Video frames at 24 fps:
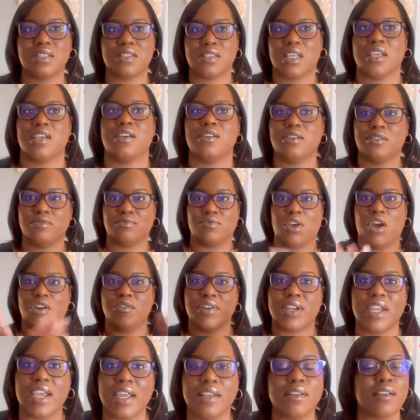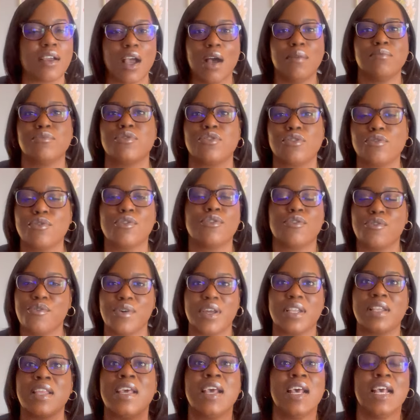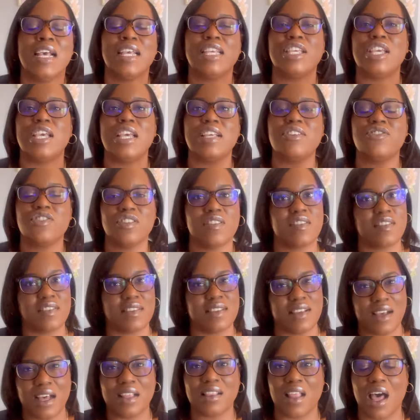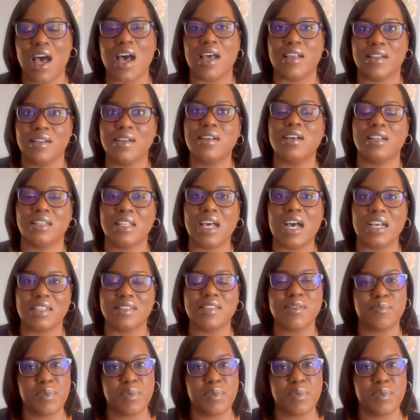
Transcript: it's like a hurricane comes through and it's just a lot, a lot.